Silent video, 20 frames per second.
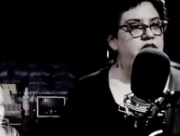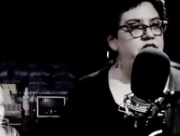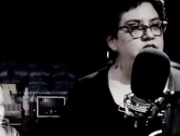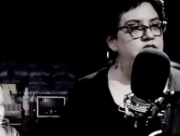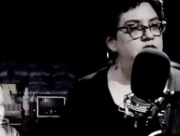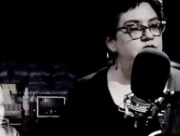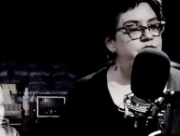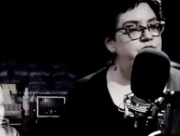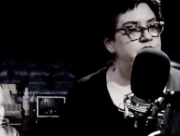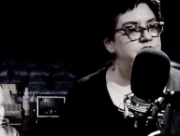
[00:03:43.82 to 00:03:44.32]
think
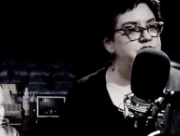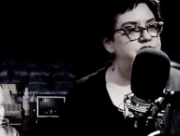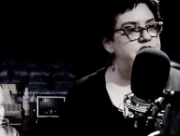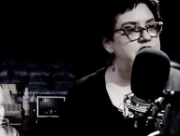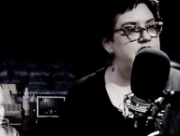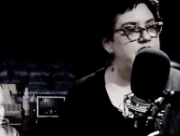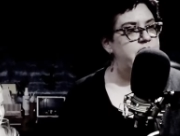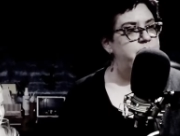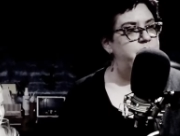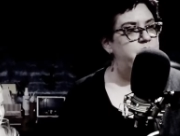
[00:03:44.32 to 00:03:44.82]
her first
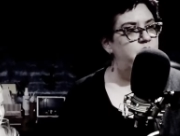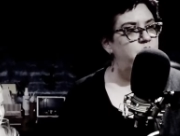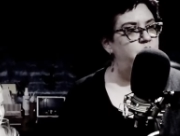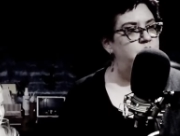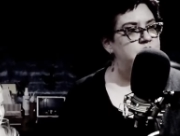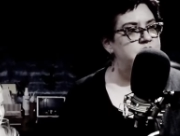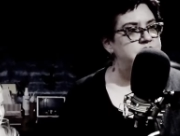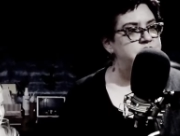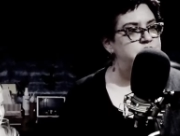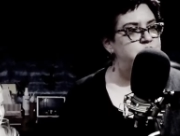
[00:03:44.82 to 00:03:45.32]
time
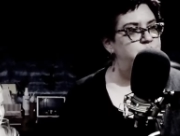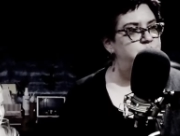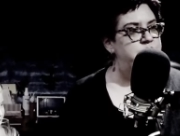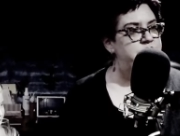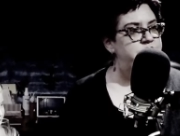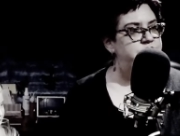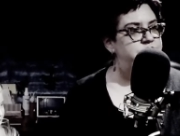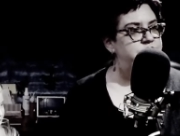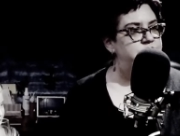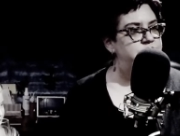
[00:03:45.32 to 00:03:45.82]
was
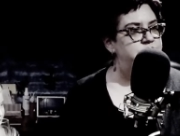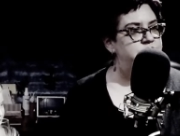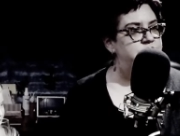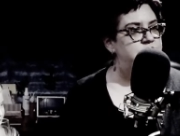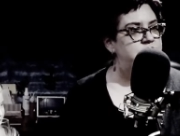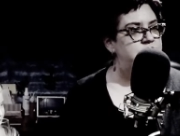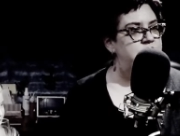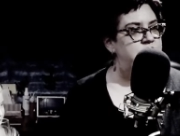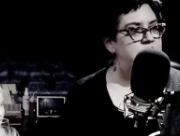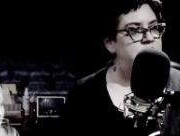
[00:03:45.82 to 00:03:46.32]
with
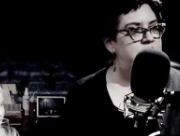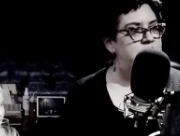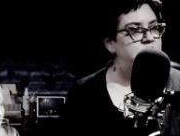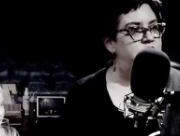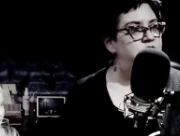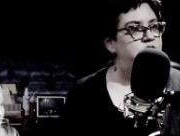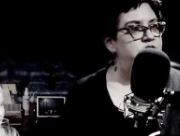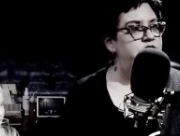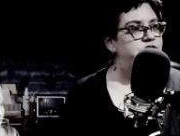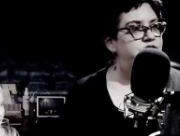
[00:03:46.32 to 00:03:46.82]
the New
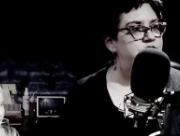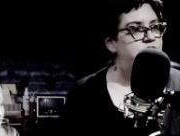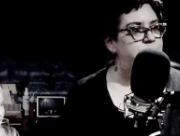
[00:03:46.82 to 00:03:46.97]
Year's Day